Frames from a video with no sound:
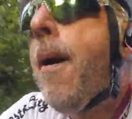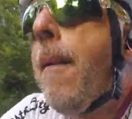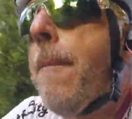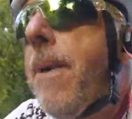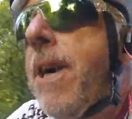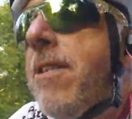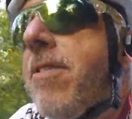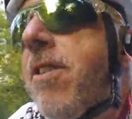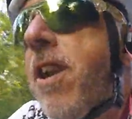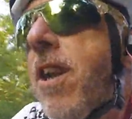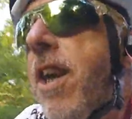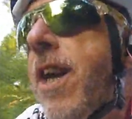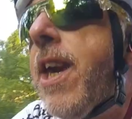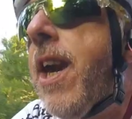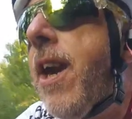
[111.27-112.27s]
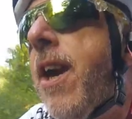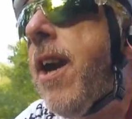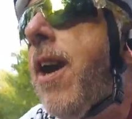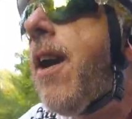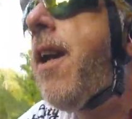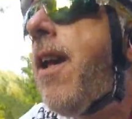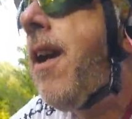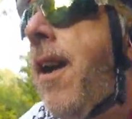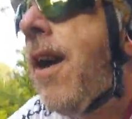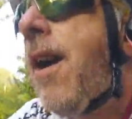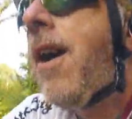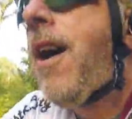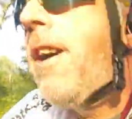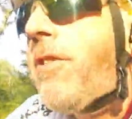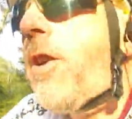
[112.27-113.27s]
And basically,
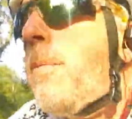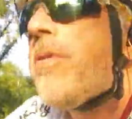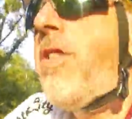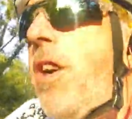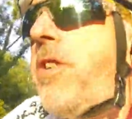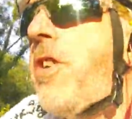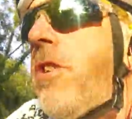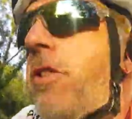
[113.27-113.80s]
as I'm such a